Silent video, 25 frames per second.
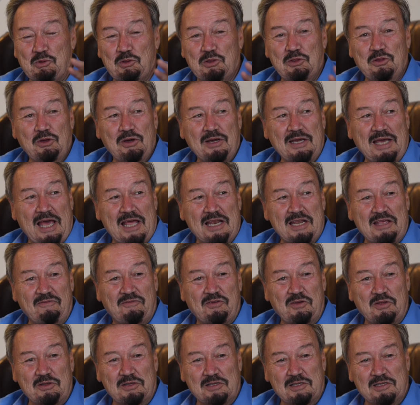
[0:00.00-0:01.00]
you look and
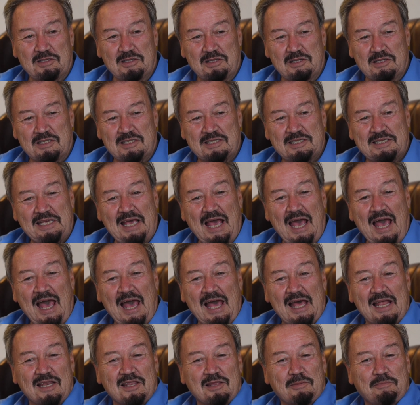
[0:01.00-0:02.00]
if you
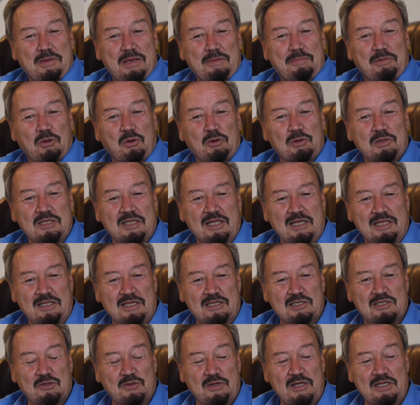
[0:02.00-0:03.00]
scan the people who are in
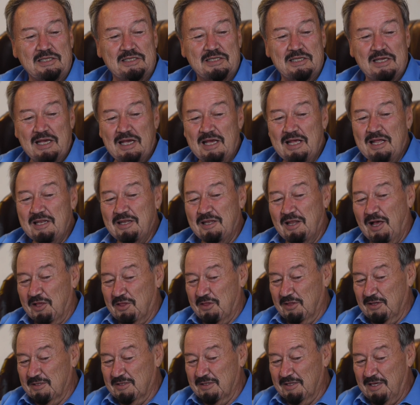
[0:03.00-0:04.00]
the streets, not
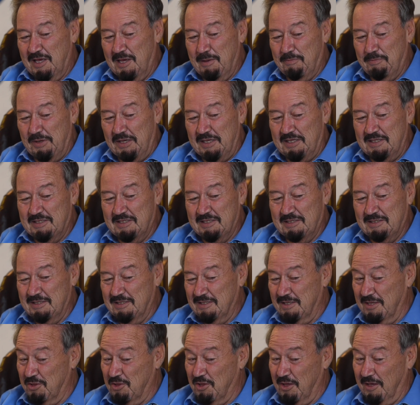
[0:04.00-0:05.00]
just the hippies,
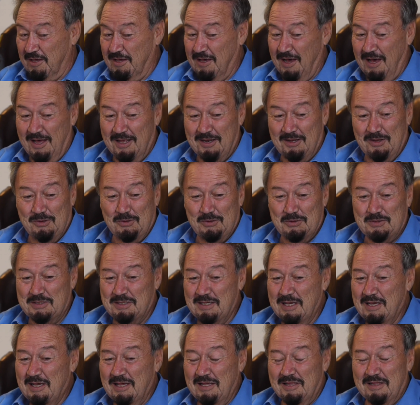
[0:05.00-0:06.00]
the
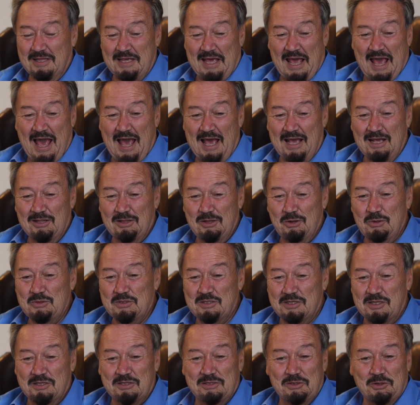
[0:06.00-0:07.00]
Chicanos, the
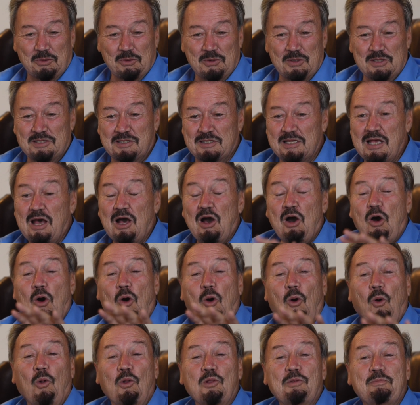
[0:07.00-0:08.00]
Anglos, the tourists,
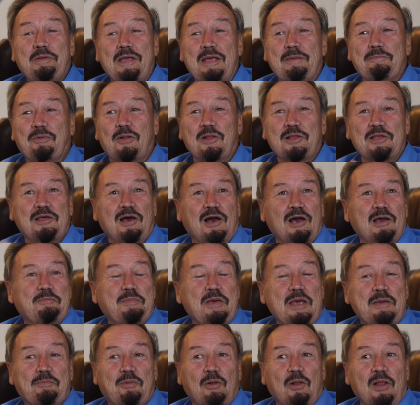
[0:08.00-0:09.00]
old people, young
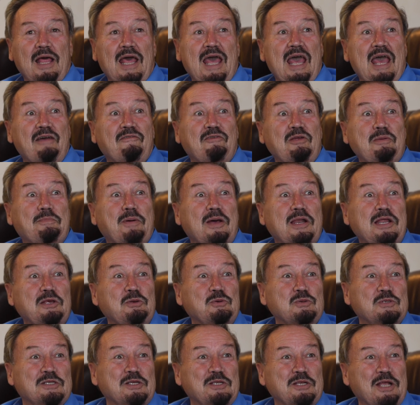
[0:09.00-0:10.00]
people, everybody
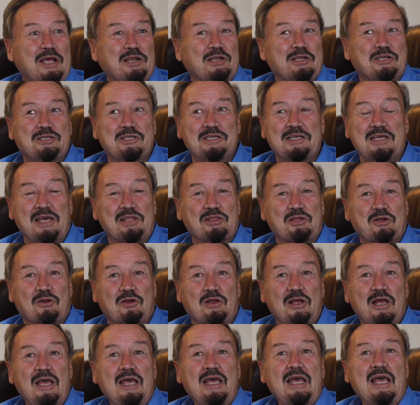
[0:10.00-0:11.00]
who's united
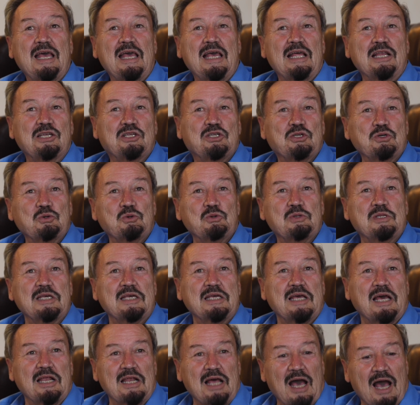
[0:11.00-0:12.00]
together into
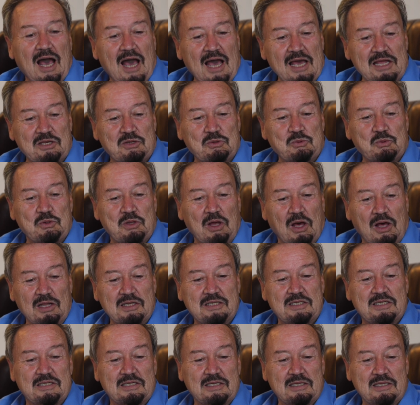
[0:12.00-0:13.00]
the I do
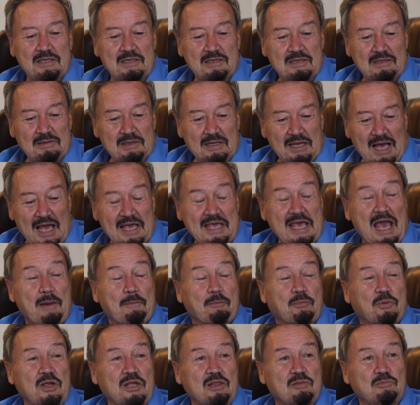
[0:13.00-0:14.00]
not, I
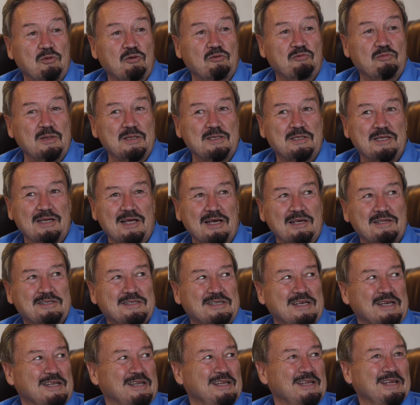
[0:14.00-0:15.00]
can't breathe movement. And I
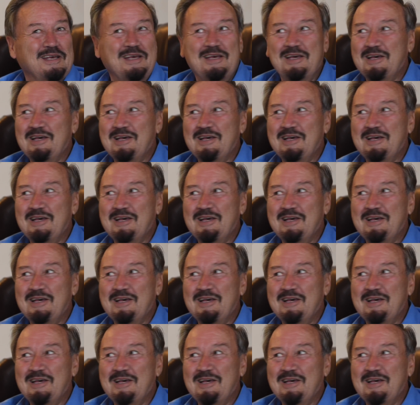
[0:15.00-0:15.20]
say,